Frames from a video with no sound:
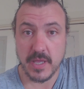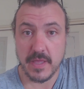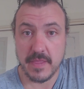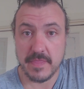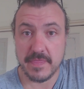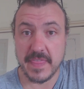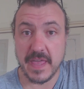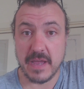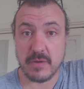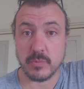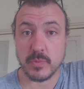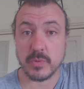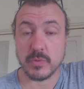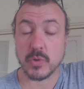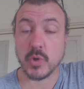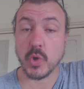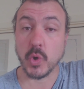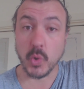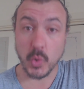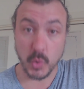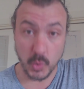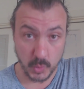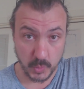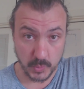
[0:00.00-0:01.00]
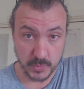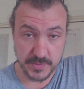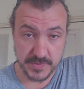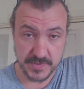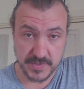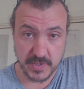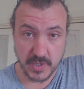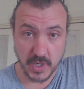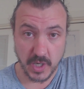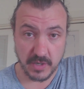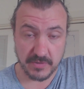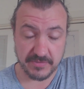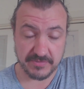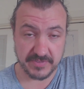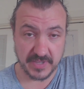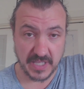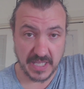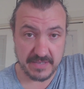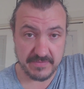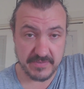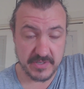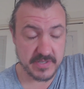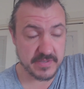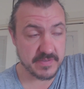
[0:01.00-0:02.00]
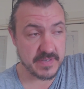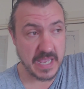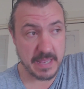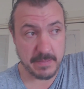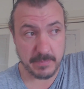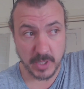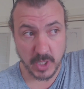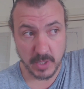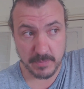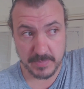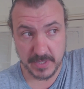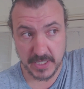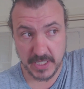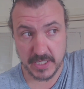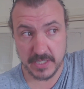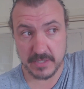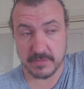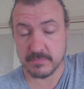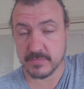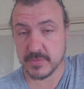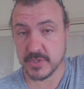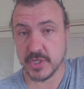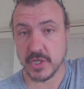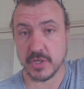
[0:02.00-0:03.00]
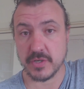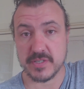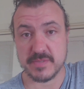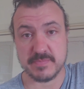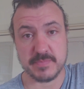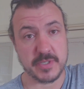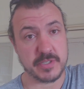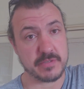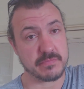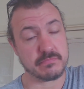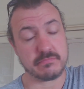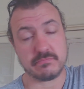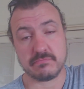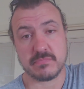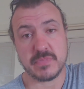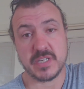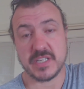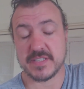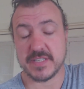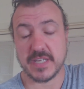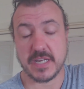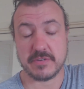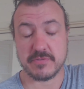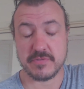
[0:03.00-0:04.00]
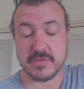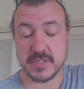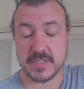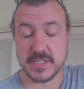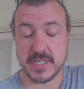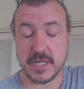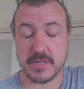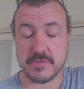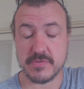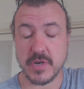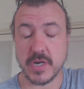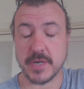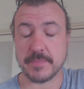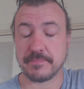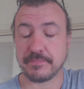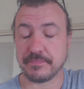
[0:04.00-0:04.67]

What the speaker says: that will cause off flavors, MIB, geosmin, etc., etc.